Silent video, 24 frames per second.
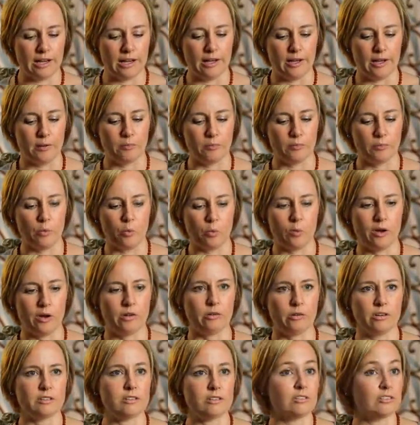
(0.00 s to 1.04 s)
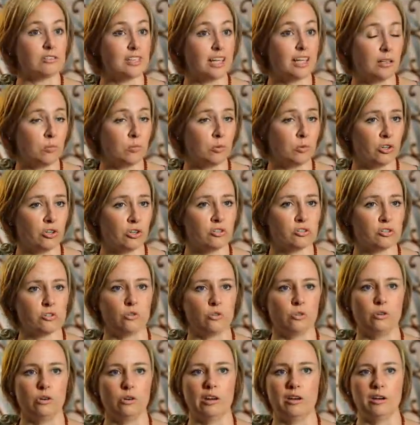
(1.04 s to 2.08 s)
whether it's your celebrant
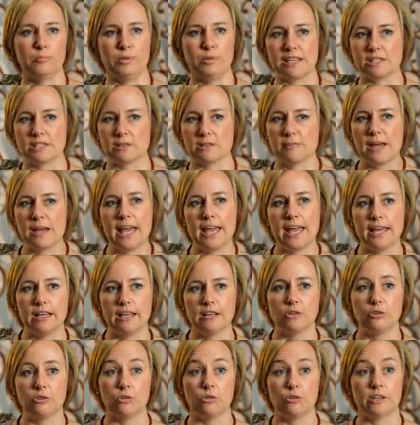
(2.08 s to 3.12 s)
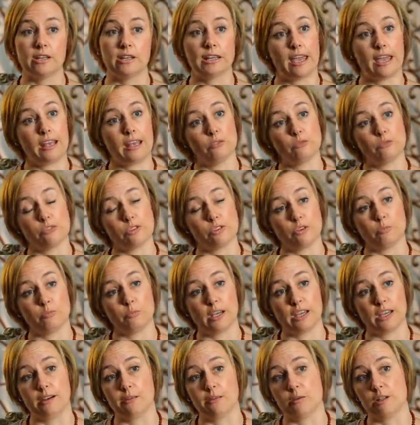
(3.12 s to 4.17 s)
or a best man, or it can also
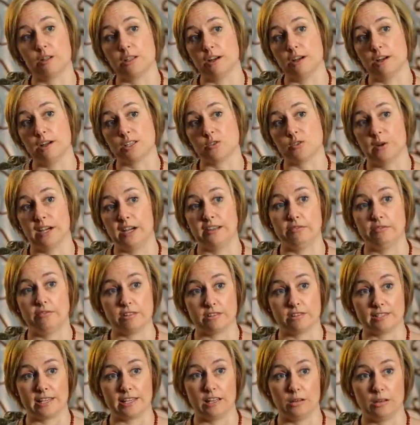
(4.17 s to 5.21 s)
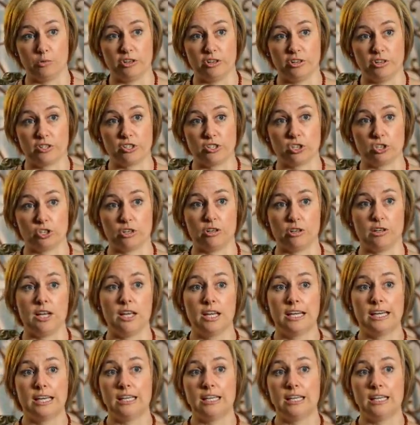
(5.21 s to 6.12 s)
be a really nice way for the celebrant to